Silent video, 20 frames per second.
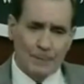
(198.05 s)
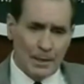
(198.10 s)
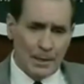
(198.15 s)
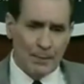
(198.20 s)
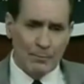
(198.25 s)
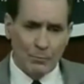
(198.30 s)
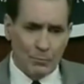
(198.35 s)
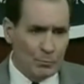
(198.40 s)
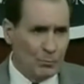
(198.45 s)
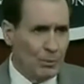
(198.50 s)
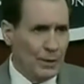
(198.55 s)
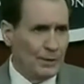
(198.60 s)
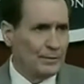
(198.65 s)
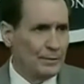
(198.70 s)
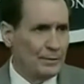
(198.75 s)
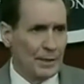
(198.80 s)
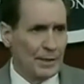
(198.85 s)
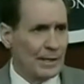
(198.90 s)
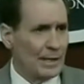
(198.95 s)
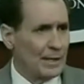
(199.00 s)

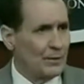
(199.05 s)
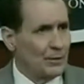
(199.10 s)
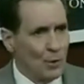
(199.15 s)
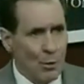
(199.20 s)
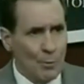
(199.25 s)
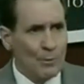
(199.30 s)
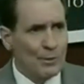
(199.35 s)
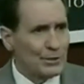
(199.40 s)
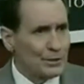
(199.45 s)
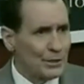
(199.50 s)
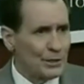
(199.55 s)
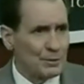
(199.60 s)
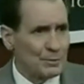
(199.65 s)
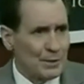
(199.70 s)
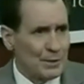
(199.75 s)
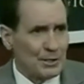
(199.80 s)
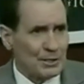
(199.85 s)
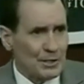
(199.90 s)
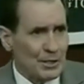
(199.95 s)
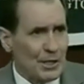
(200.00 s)
But again, no mission
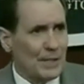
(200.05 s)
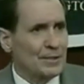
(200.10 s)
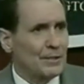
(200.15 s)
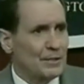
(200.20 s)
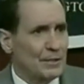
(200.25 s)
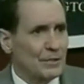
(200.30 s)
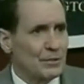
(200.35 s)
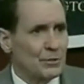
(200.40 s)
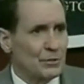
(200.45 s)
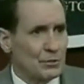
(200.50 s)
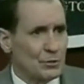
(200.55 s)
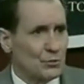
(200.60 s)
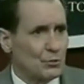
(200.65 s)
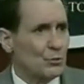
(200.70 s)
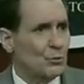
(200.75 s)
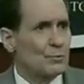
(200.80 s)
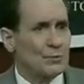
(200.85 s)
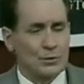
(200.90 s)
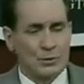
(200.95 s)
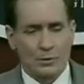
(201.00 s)
has been assigned to these
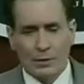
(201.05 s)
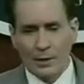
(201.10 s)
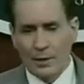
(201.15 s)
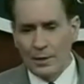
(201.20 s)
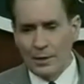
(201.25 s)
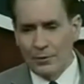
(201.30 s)
troops.